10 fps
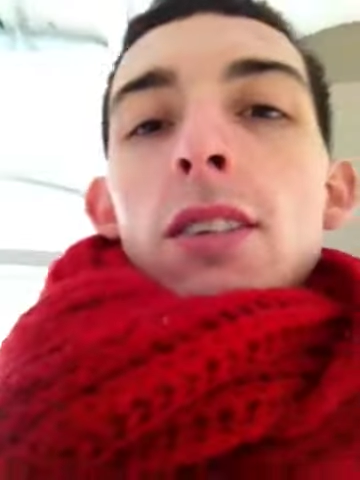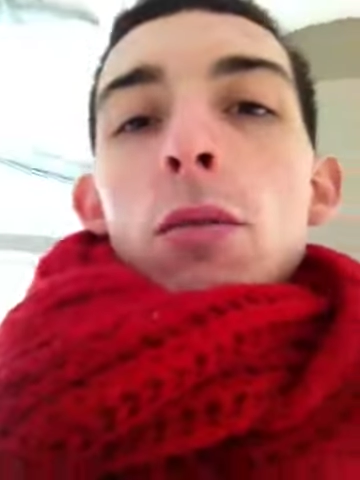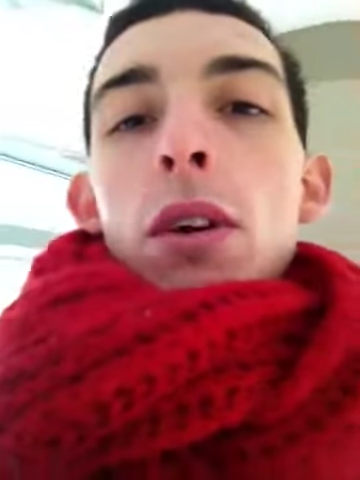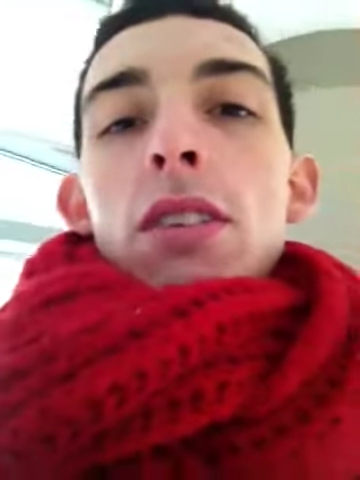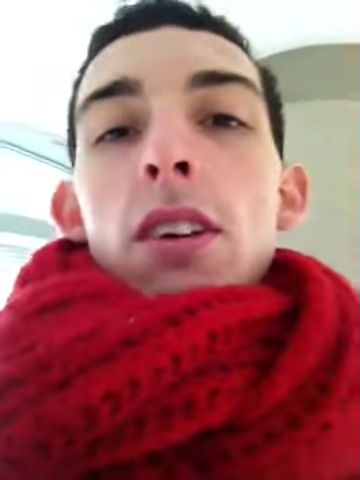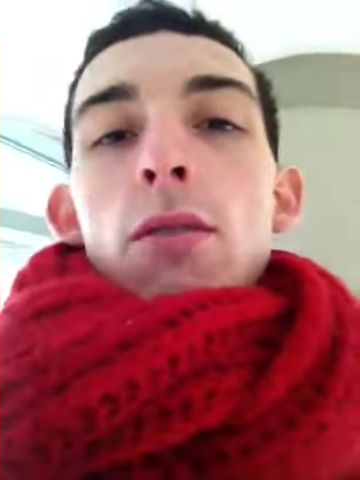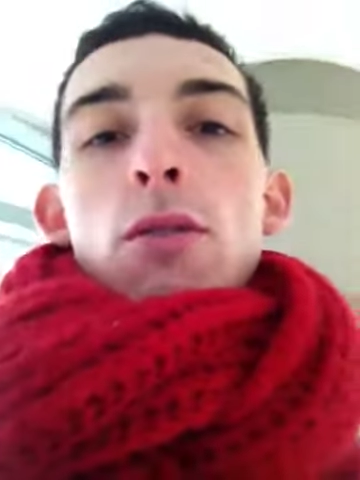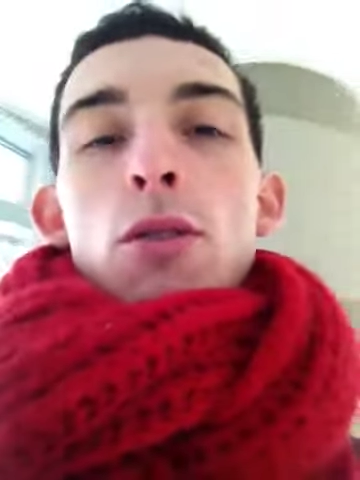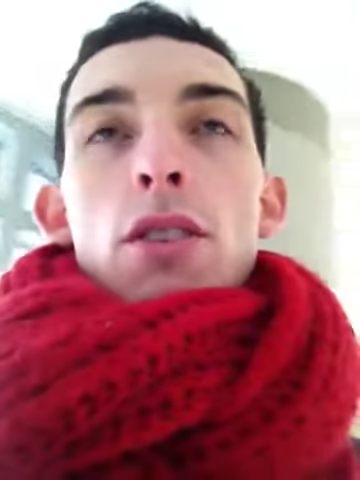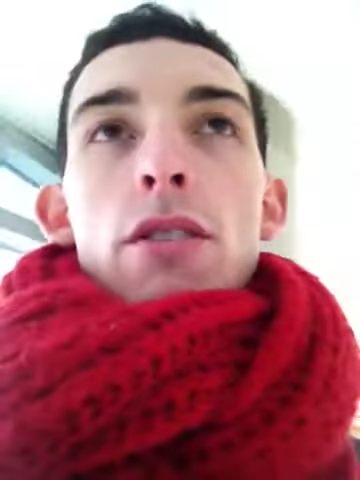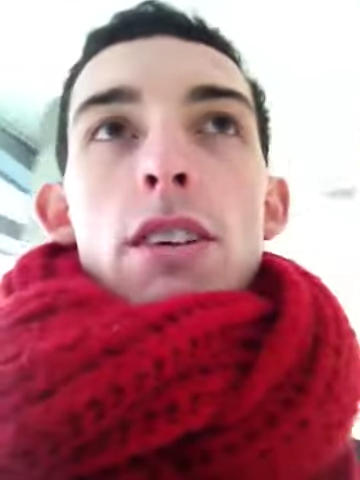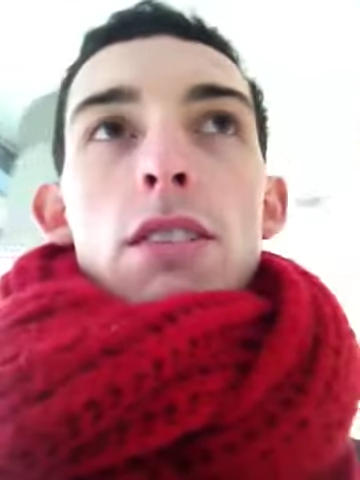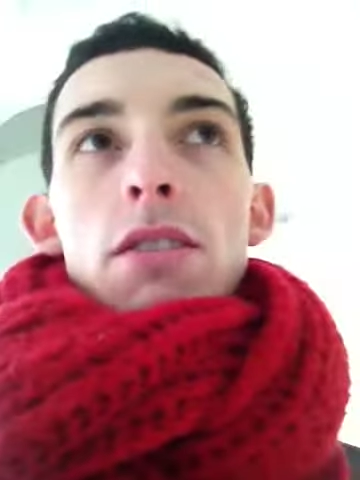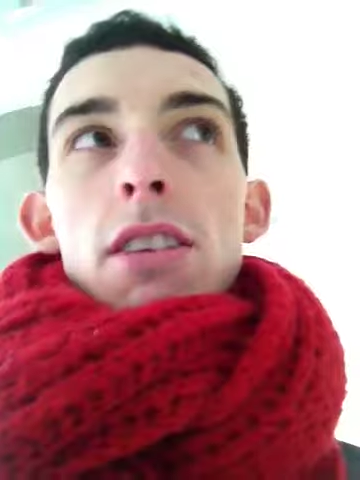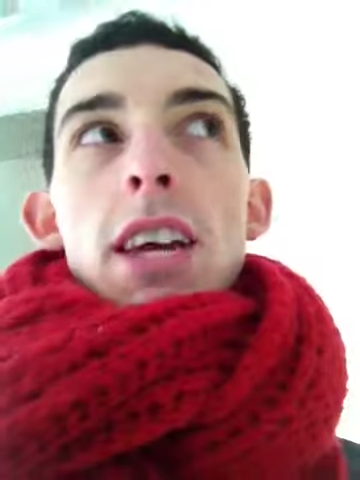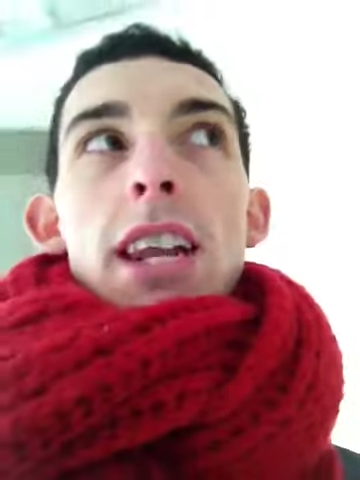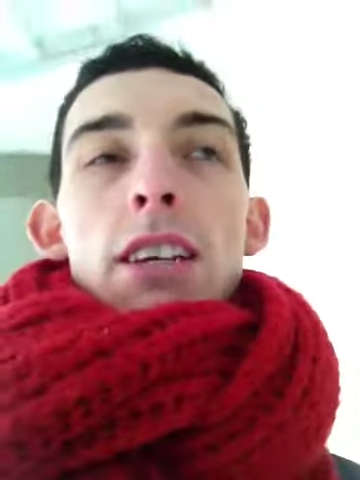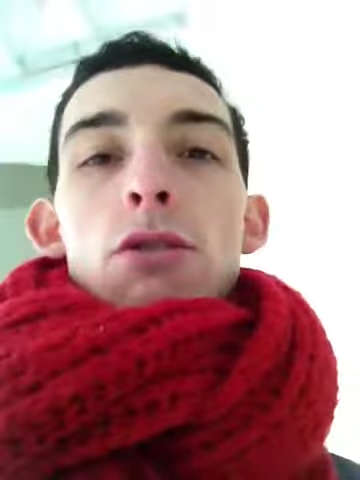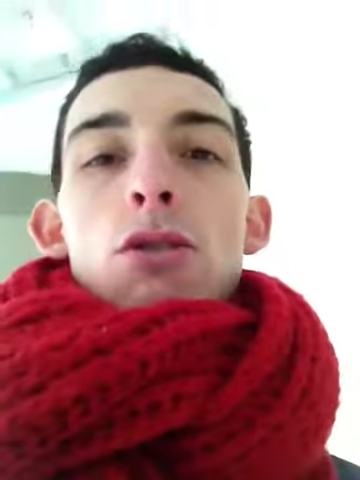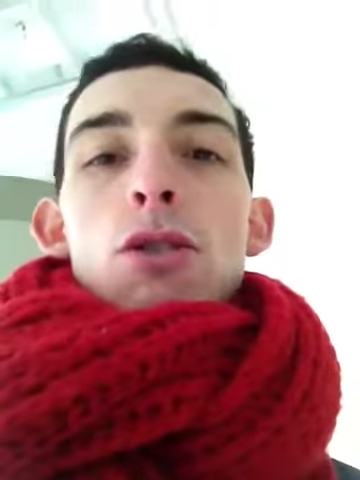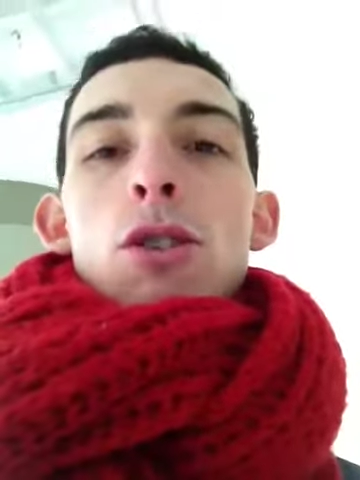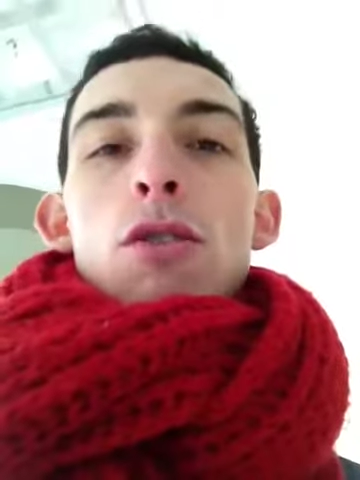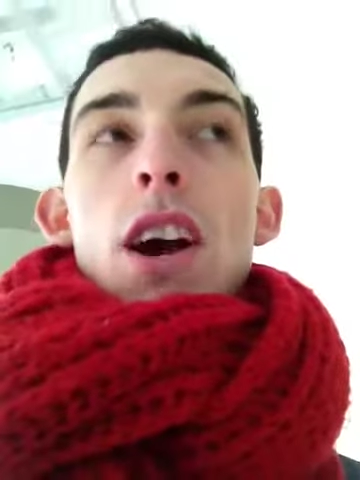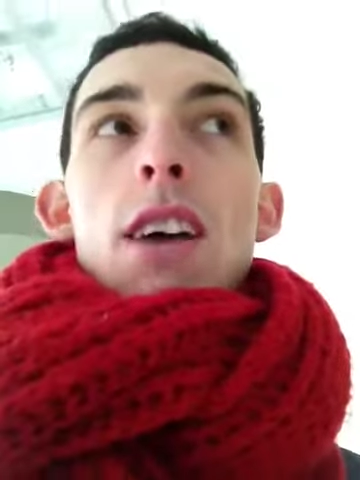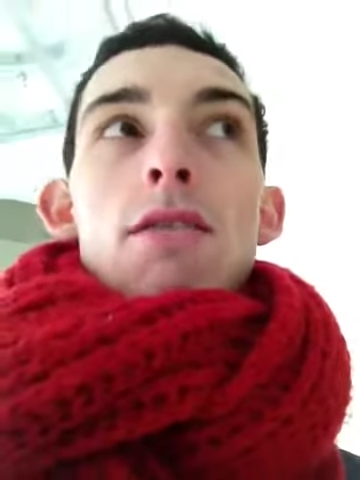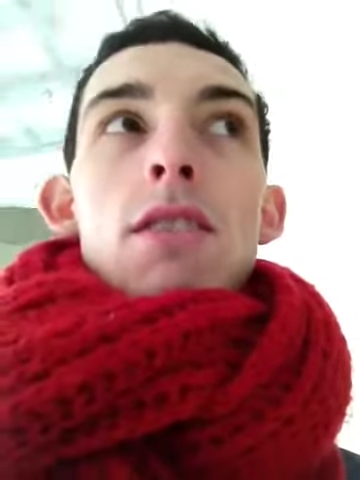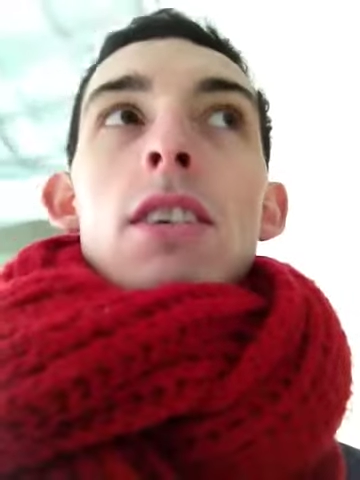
waiting for the rest of the TEDx crew to arrive.